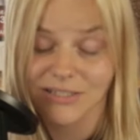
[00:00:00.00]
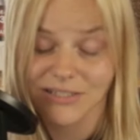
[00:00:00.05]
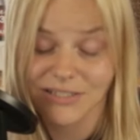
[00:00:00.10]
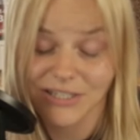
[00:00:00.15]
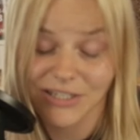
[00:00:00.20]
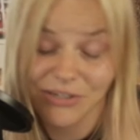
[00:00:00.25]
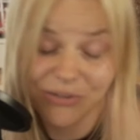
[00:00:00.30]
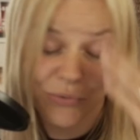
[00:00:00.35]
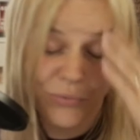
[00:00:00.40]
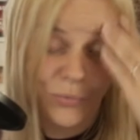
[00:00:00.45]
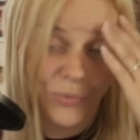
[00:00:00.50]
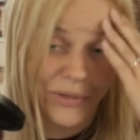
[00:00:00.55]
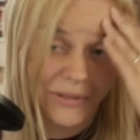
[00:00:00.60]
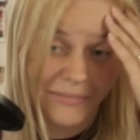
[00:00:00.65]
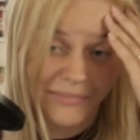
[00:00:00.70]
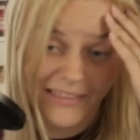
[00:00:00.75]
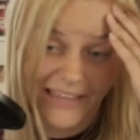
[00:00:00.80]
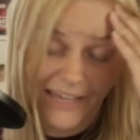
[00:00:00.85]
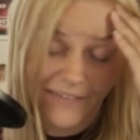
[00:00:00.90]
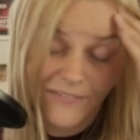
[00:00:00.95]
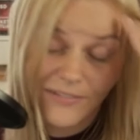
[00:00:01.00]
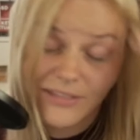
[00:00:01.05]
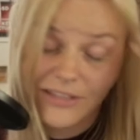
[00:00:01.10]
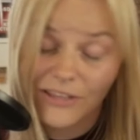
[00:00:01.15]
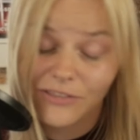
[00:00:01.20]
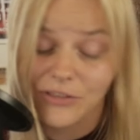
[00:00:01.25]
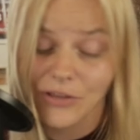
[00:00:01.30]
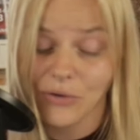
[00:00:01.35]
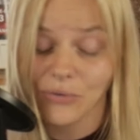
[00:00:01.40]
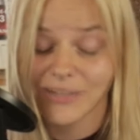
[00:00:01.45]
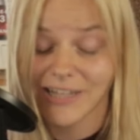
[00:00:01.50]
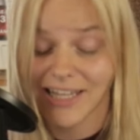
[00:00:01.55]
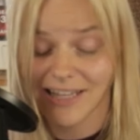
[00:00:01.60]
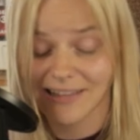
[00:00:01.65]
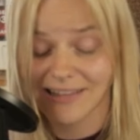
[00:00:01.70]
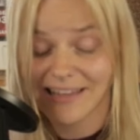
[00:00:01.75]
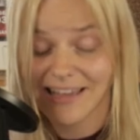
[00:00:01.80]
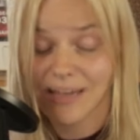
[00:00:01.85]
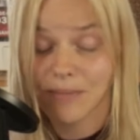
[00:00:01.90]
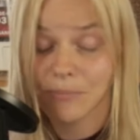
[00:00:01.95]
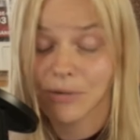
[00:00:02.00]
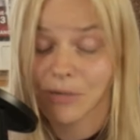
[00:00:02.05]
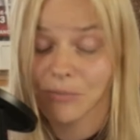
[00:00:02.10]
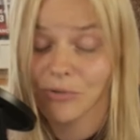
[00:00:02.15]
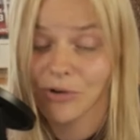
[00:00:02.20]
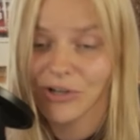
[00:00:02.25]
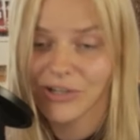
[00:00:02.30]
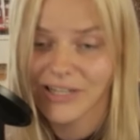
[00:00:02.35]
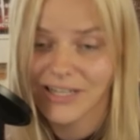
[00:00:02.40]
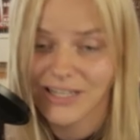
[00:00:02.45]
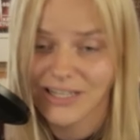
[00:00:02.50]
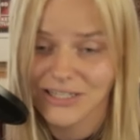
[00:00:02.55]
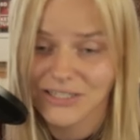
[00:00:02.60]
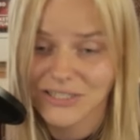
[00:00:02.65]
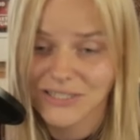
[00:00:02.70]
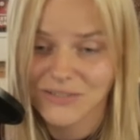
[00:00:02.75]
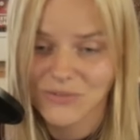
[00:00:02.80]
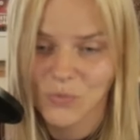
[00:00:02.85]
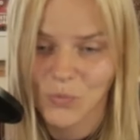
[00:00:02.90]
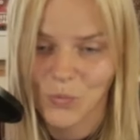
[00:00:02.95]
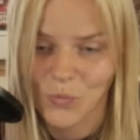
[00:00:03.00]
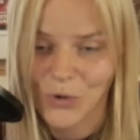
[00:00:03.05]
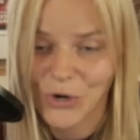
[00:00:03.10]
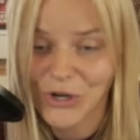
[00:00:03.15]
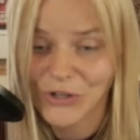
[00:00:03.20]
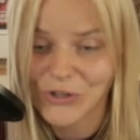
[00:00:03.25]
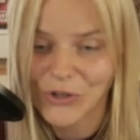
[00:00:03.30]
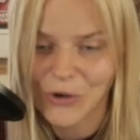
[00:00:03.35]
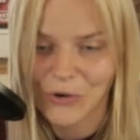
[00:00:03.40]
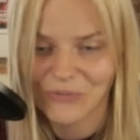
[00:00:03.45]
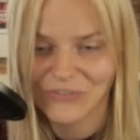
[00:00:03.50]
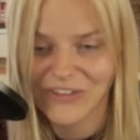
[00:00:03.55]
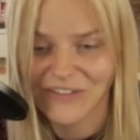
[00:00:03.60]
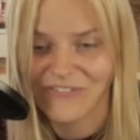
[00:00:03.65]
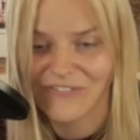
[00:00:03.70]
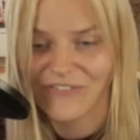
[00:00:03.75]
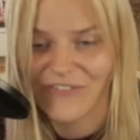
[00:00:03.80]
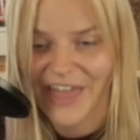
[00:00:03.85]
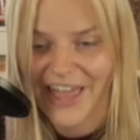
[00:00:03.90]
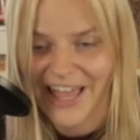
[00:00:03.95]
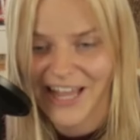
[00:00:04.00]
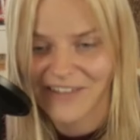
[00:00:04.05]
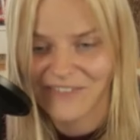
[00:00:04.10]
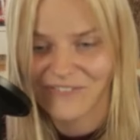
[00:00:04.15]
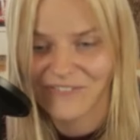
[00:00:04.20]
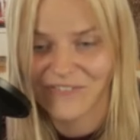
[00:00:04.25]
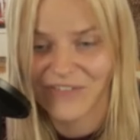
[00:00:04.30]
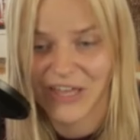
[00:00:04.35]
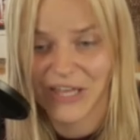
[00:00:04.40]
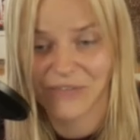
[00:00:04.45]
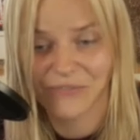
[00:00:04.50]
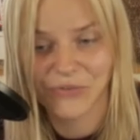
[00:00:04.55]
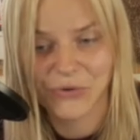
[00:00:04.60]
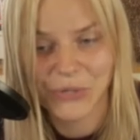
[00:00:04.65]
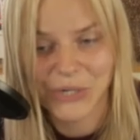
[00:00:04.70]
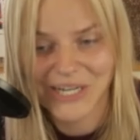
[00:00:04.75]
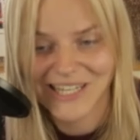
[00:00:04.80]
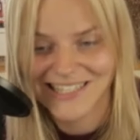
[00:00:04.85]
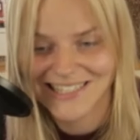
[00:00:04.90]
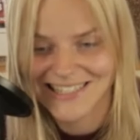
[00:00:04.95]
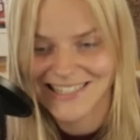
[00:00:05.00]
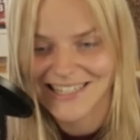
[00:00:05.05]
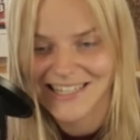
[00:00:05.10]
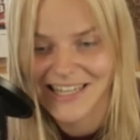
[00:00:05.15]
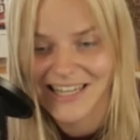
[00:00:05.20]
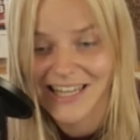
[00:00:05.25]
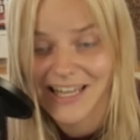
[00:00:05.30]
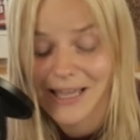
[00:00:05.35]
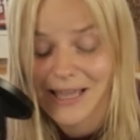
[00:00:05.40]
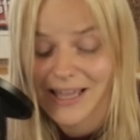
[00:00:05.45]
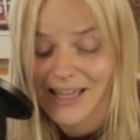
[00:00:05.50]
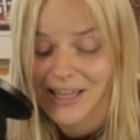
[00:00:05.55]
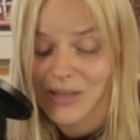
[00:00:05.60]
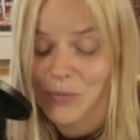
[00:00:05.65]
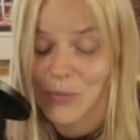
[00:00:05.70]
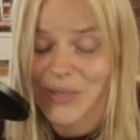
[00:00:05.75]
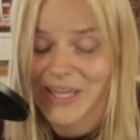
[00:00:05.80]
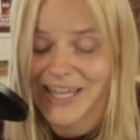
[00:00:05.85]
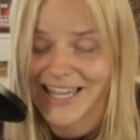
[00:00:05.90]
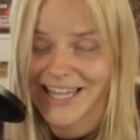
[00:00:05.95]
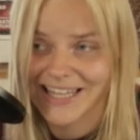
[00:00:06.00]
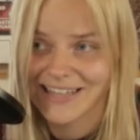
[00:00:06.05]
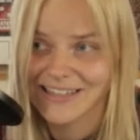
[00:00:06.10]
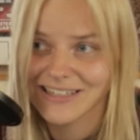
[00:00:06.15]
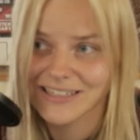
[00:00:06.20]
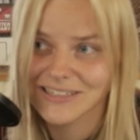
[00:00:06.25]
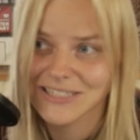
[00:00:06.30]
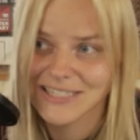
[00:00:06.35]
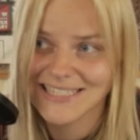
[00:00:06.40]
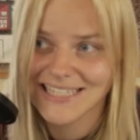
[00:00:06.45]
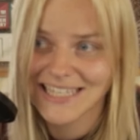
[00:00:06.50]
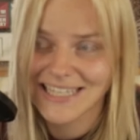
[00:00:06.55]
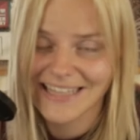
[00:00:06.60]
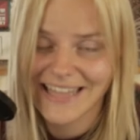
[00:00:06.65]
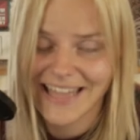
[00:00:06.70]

So we definitely know that Diabramon is one of the fan favorites. We can see